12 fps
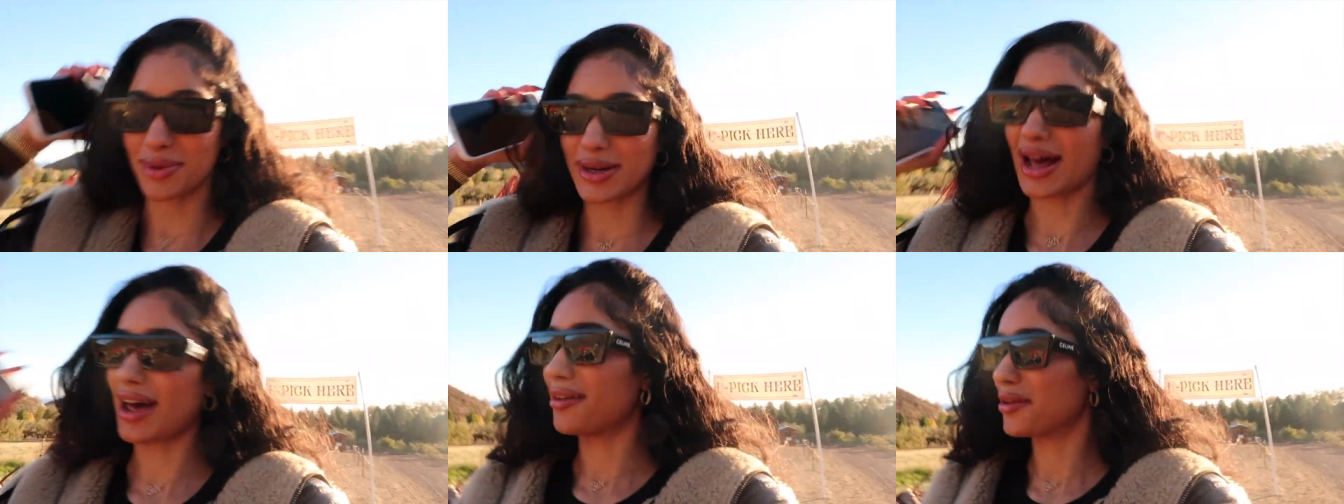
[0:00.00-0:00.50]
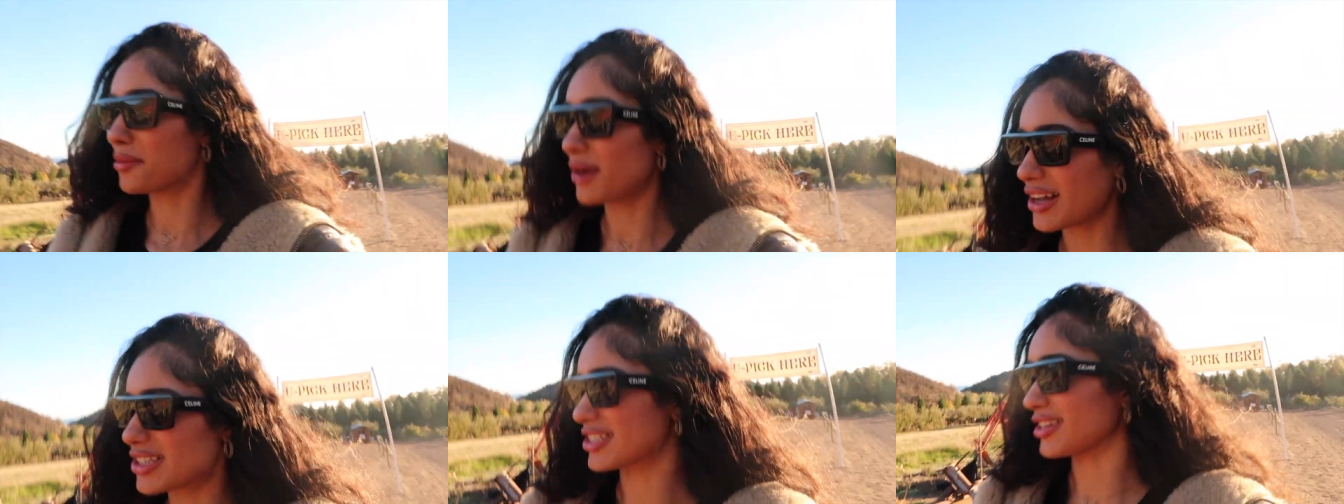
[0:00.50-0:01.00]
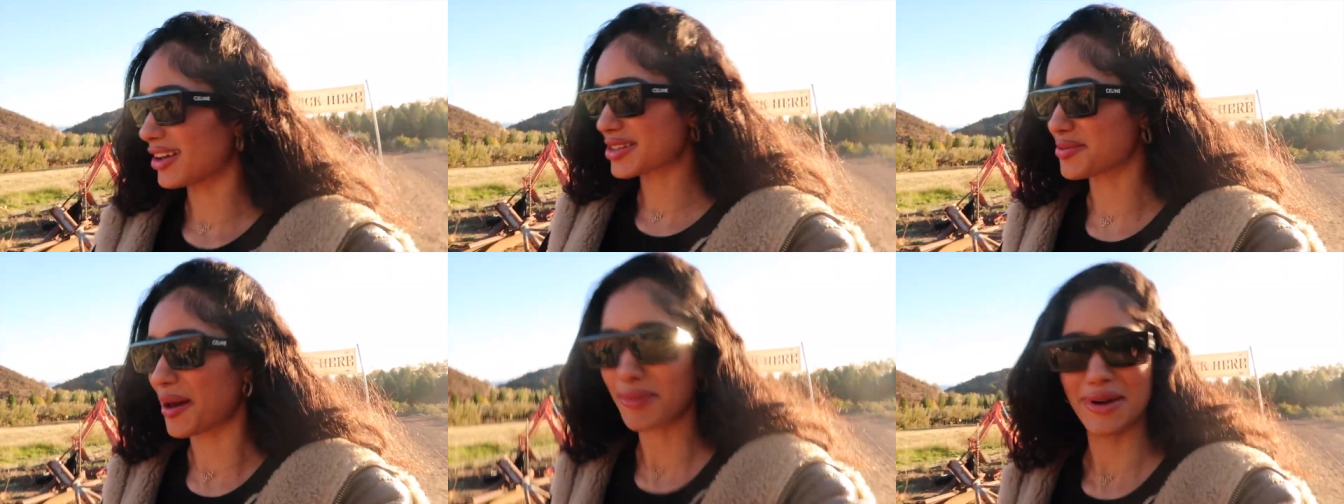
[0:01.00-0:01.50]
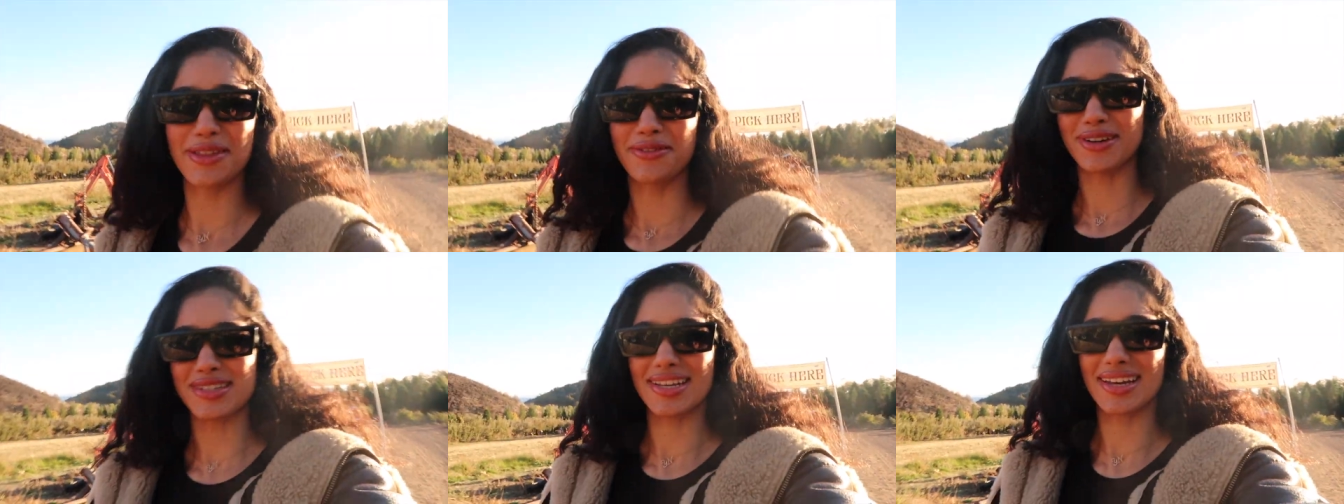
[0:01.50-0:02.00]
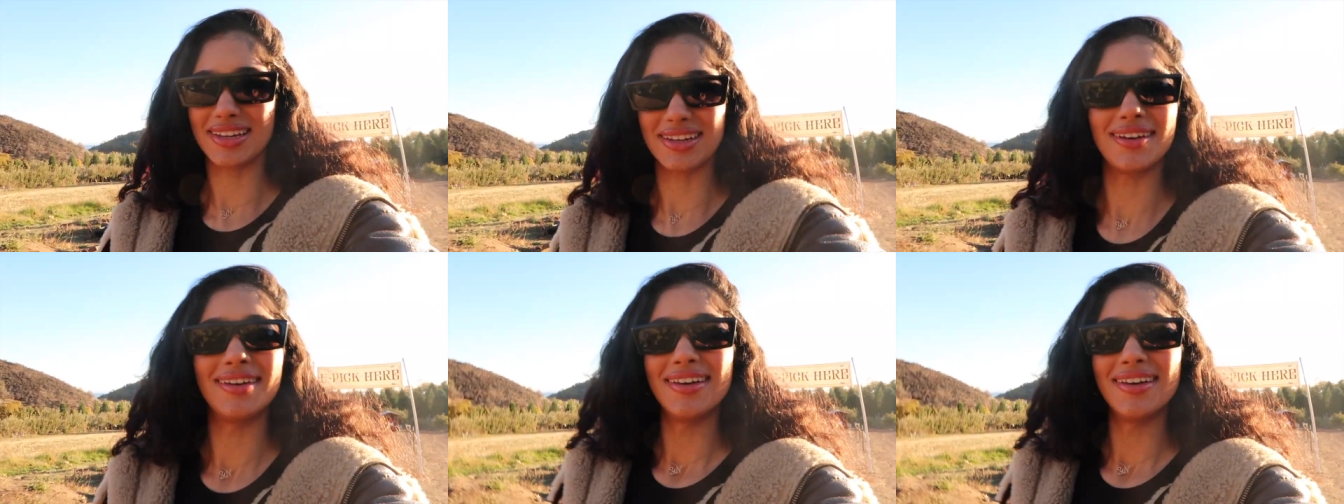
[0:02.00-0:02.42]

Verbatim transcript: but I don't know why I just lost my breath for a second.